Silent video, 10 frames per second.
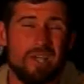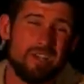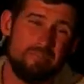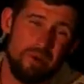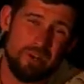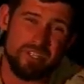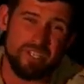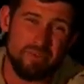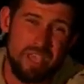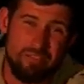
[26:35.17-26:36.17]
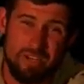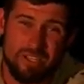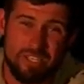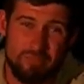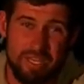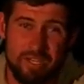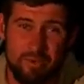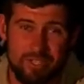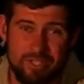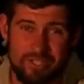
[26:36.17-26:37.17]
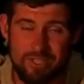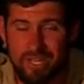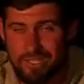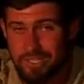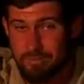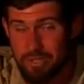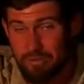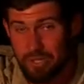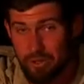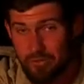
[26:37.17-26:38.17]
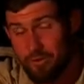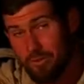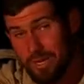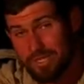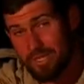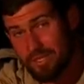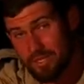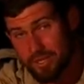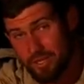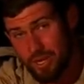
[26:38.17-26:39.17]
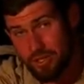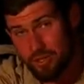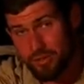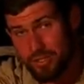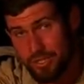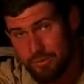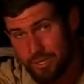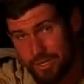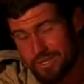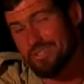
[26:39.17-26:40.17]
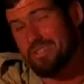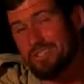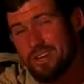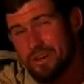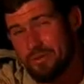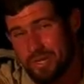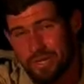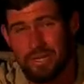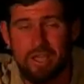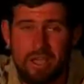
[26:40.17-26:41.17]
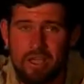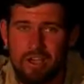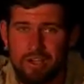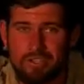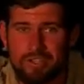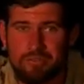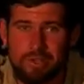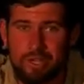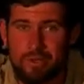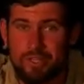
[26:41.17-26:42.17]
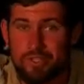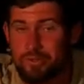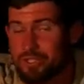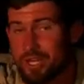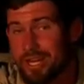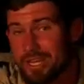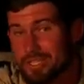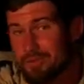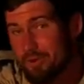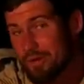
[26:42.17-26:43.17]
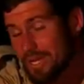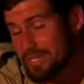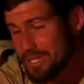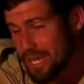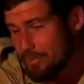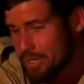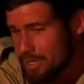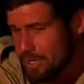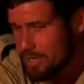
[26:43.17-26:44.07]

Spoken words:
for Mark, and apologies, we haven't answered many questions tonight. It's a bit of a new format, and it's a lot shorter than we used to, so sorry we didn't answer as many questions. We'll try and get some more next time.